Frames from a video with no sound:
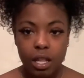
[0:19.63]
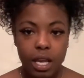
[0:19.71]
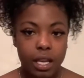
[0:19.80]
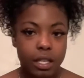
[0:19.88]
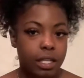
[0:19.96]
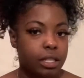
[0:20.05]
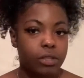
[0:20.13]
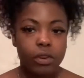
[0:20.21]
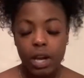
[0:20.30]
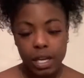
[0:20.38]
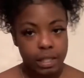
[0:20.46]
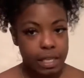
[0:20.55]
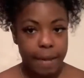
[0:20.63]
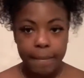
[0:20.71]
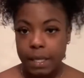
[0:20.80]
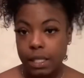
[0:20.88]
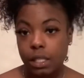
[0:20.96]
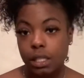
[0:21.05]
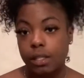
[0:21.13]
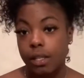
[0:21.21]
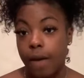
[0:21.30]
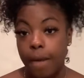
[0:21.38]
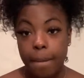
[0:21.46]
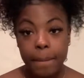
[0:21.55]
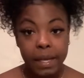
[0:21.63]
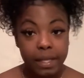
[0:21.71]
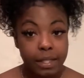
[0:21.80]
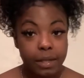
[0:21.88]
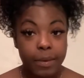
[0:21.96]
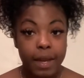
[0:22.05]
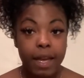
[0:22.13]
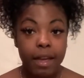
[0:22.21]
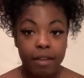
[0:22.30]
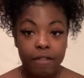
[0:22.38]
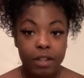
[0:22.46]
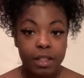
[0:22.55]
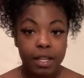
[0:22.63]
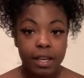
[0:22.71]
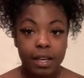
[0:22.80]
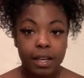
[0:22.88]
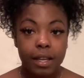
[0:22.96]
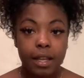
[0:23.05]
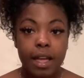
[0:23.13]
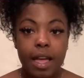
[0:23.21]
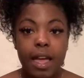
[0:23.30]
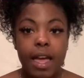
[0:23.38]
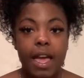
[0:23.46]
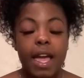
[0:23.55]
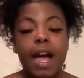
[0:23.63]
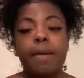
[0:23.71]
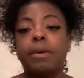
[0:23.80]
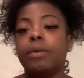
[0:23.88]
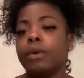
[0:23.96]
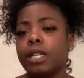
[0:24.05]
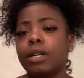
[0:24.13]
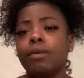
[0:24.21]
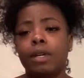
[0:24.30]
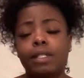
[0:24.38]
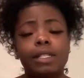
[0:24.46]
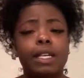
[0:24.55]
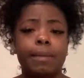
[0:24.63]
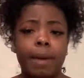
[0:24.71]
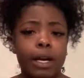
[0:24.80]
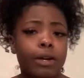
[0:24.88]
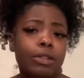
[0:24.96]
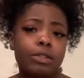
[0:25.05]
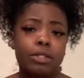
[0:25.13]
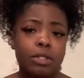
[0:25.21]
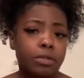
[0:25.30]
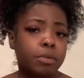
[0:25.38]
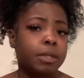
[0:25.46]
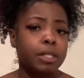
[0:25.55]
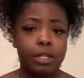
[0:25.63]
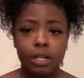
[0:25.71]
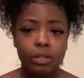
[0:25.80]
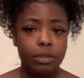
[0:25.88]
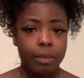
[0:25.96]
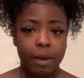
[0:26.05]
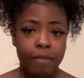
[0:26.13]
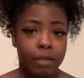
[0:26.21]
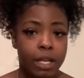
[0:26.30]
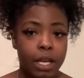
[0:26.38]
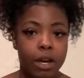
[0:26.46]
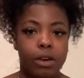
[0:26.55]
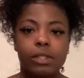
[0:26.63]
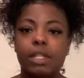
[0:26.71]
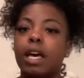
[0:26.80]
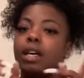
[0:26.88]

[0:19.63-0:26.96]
Like, it's crazy. I've been so busy with everything, and I've been really wanting to get back on YouTube and start doing my videos.